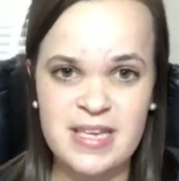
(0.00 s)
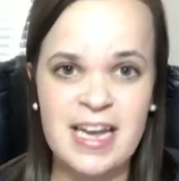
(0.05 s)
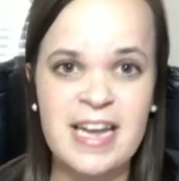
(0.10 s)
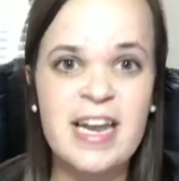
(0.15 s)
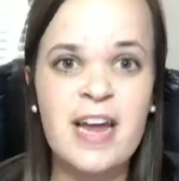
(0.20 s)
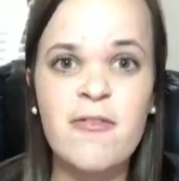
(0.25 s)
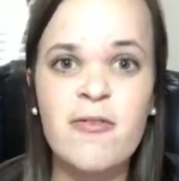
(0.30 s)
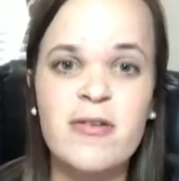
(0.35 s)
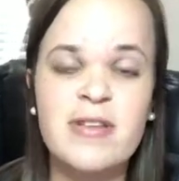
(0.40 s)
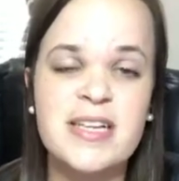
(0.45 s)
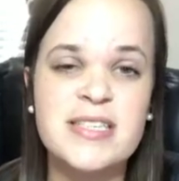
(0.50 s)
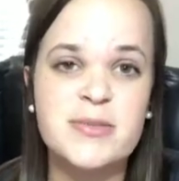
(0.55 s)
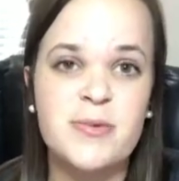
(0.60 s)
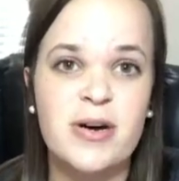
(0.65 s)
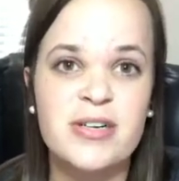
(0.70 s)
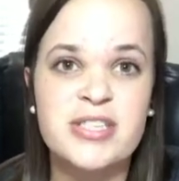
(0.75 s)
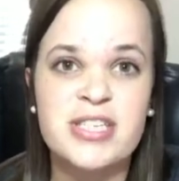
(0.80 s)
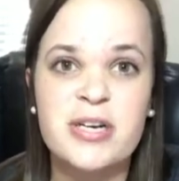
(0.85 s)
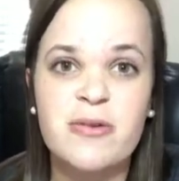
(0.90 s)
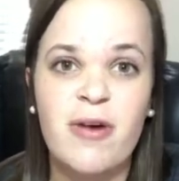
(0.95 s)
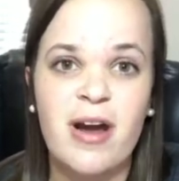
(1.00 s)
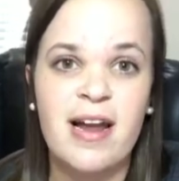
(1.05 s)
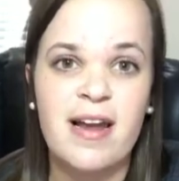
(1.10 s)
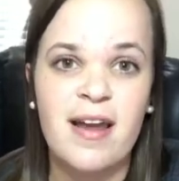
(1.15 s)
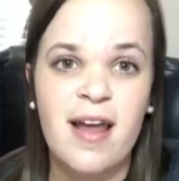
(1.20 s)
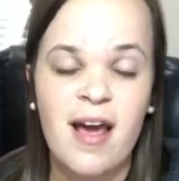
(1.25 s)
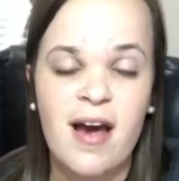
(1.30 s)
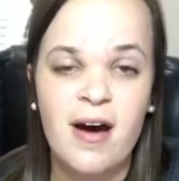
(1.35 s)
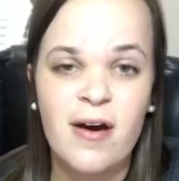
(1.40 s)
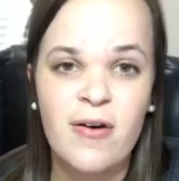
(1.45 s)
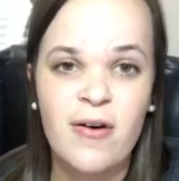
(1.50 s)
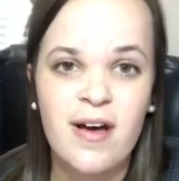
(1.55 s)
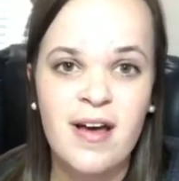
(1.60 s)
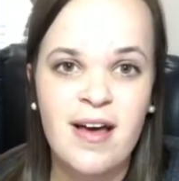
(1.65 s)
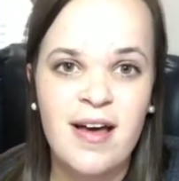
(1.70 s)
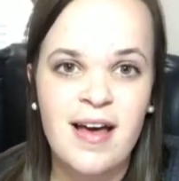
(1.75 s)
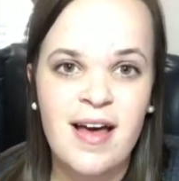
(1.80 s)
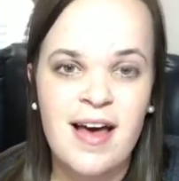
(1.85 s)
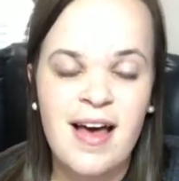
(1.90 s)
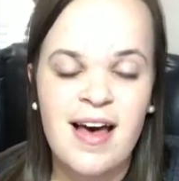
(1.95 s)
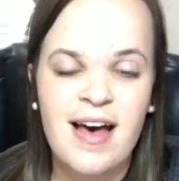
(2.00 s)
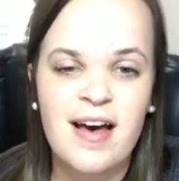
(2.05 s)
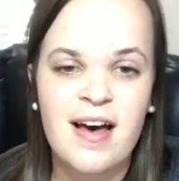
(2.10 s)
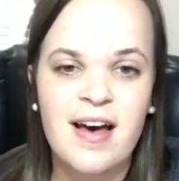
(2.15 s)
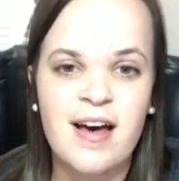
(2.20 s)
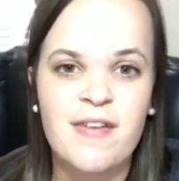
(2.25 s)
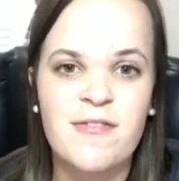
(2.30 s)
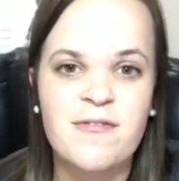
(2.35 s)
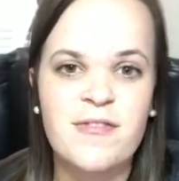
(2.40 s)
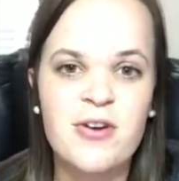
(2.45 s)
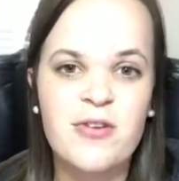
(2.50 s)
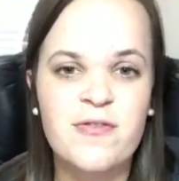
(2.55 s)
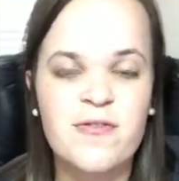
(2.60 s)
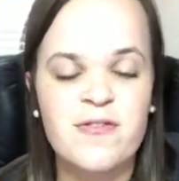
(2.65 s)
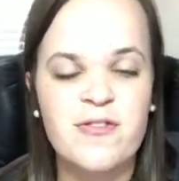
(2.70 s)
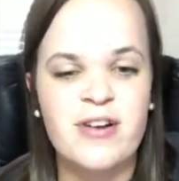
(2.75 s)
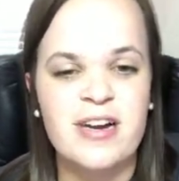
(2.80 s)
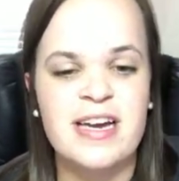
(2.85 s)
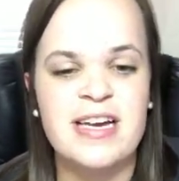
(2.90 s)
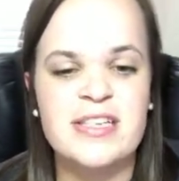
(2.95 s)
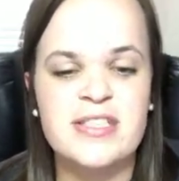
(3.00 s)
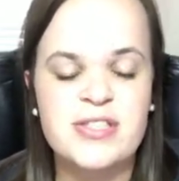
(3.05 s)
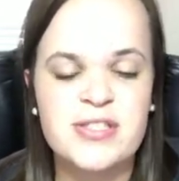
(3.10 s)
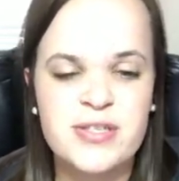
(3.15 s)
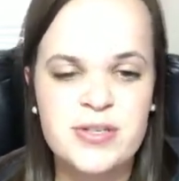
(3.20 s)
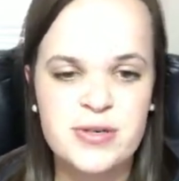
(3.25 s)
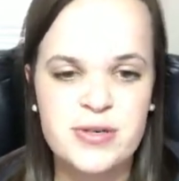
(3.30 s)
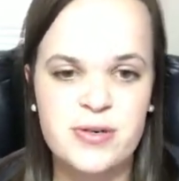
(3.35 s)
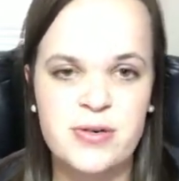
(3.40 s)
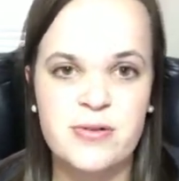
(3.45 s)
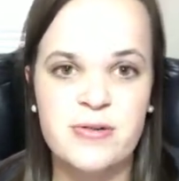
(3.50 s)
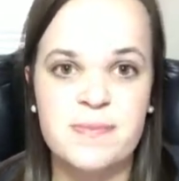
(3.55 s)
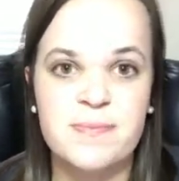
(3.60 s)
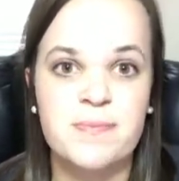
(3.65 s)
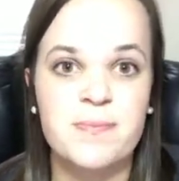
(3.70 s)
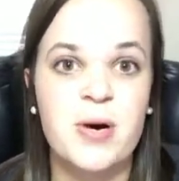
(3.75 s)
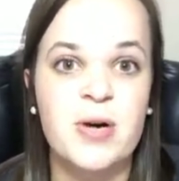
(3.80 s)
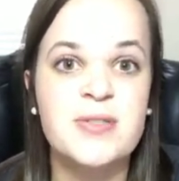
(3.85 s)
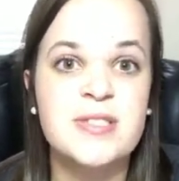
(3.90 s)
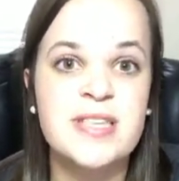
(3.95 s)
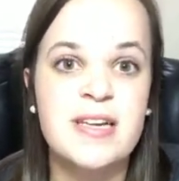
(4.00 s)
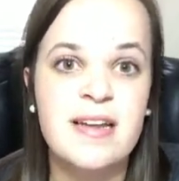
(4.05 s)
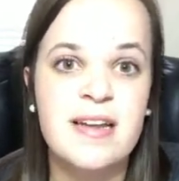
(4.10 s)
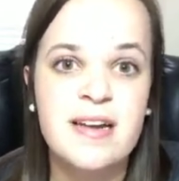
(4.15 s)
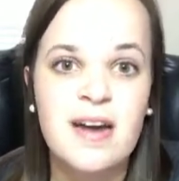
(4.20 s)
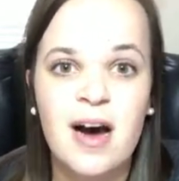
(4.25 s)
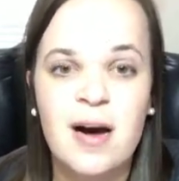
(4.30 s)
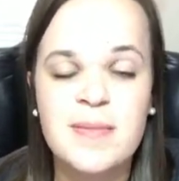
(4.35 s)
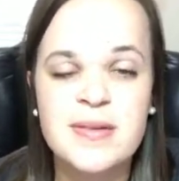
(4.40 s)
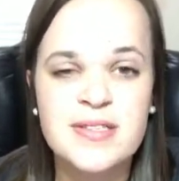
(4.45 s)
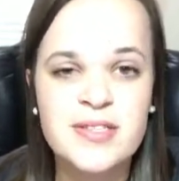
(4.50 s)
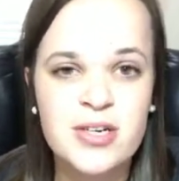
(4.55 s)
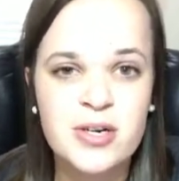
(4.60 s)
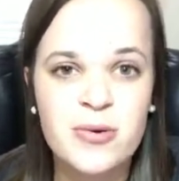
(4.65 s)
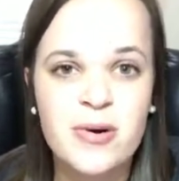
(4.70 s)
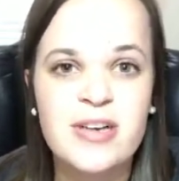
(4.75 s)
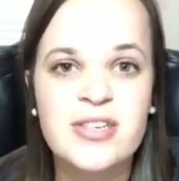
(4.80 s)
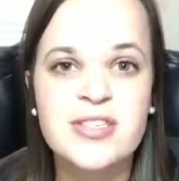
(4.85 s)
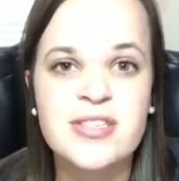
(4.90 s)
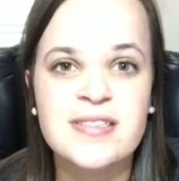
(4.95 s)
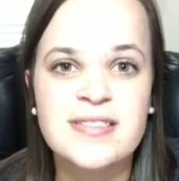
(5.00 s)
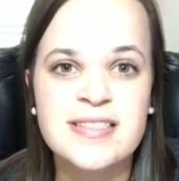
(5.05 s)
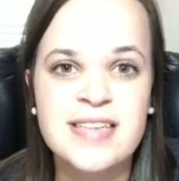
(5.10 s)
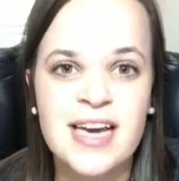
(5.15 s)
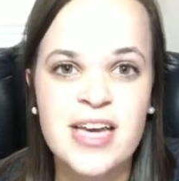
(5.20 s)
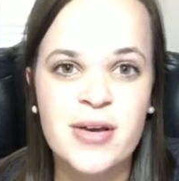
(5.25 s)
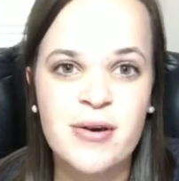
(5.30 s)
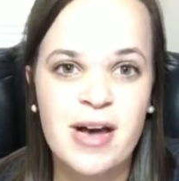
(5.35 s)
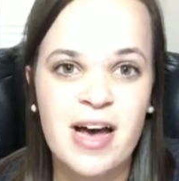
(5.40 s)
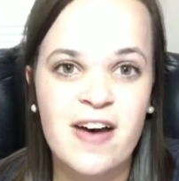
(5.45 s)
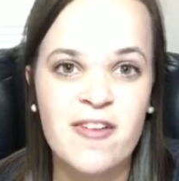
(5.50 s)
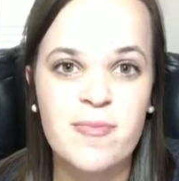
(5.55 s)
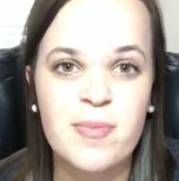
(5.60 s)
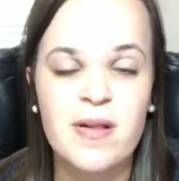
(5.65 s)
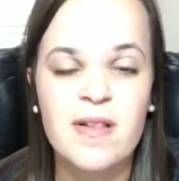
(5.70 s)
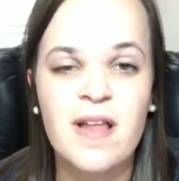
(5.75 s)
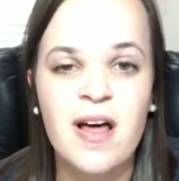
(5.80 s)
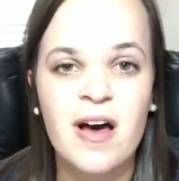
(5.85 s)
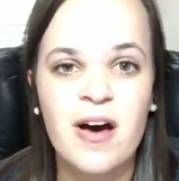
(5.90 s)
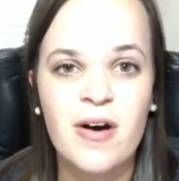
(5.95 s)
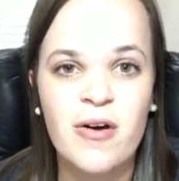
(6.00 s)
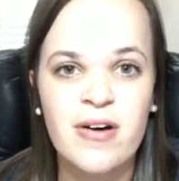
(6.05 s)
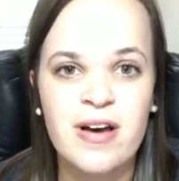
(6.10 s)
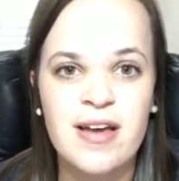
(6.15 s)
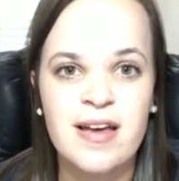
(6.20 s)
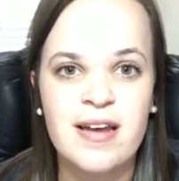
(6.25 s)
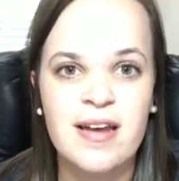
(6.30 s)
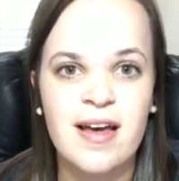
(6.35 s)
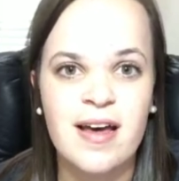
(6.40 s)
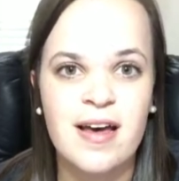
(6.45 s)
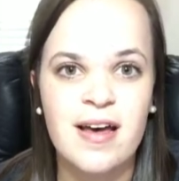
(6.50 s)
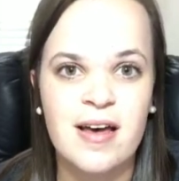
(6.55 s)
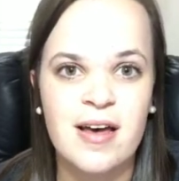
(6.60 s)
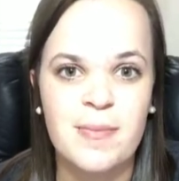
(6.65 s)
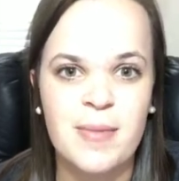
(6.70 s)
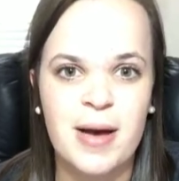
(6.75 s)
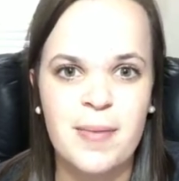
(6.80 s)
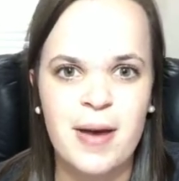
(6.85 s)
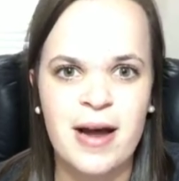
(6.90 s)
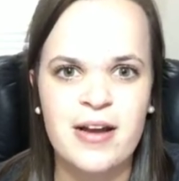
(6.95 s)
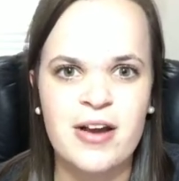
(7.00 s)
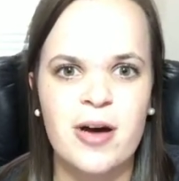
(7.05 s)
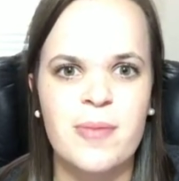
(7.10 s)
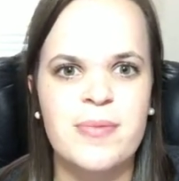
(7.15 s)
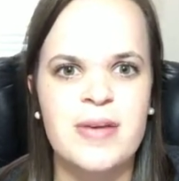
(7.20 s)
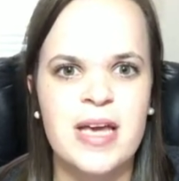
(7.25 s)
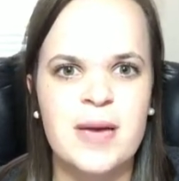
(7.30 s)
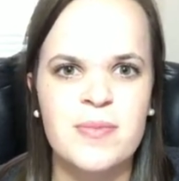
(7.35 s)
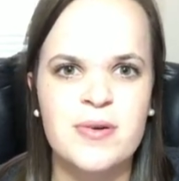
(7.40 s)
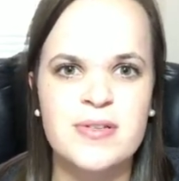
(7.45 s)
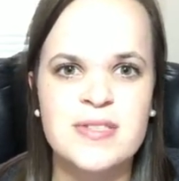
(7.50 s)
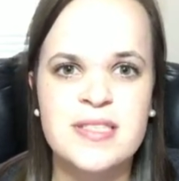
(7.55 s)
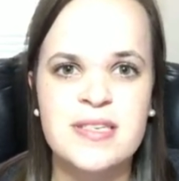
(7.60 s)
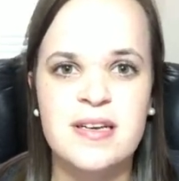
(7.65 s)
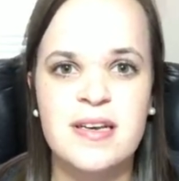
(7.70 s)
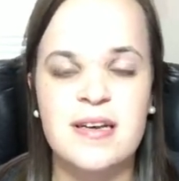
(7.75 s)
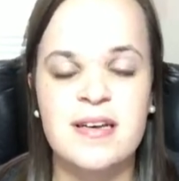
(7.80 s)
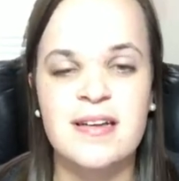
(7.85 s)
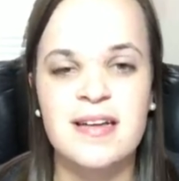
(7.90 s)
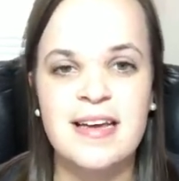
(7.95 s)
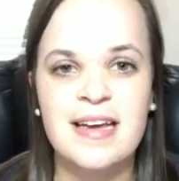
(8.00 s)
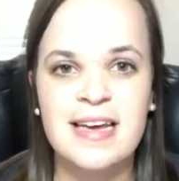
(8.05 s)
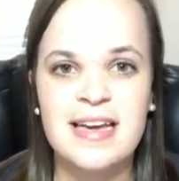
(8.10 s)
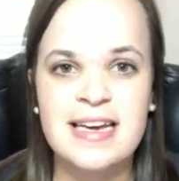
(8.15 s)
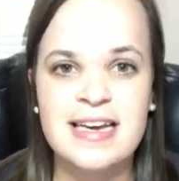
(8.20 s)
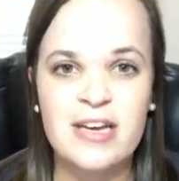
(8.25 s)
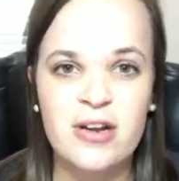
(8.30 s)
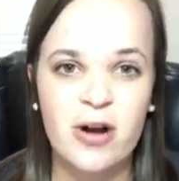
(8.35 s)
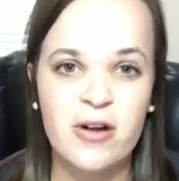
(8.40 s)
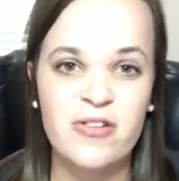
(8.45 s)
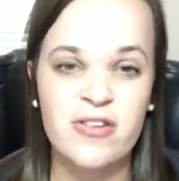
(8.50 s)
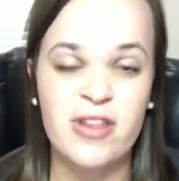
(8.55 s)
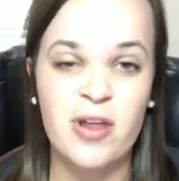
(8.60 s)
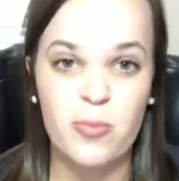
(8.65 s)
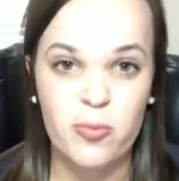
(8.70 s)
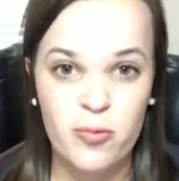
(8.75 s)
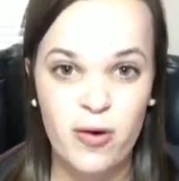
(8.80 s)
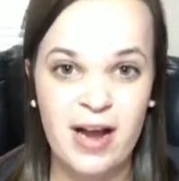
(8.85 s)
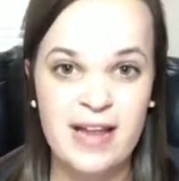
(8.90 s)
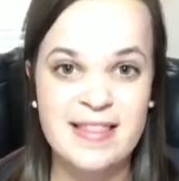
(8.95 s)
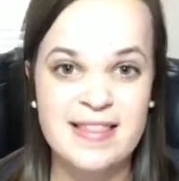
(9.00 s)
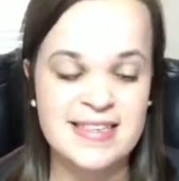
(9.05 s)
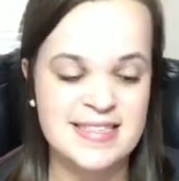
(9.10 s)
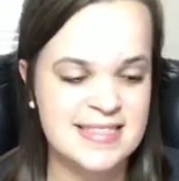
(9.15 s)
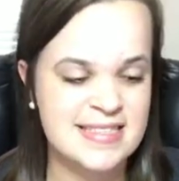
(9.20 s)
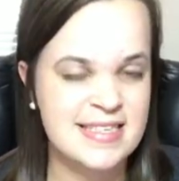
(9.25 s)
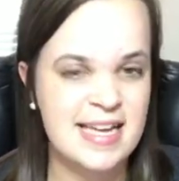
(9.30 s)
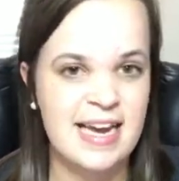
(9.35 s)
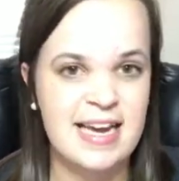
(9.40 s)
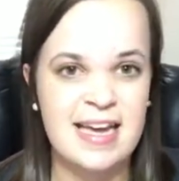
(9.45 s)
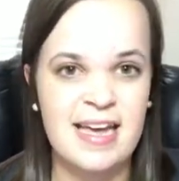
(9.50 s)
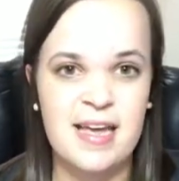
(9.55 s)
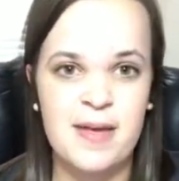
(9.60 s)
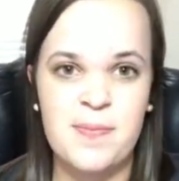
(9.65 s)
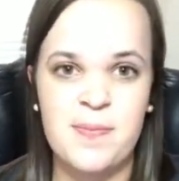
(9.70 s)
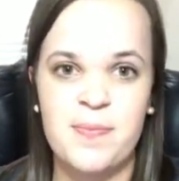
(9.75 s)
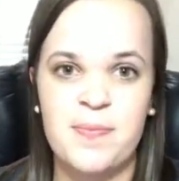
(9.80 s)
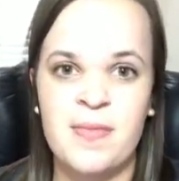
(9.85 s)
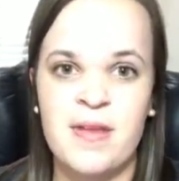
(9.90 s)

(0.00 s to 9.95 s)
everyone that's watching right now, feel free to post any comments or questions that you have below, and I might not be able to get onto them right this second,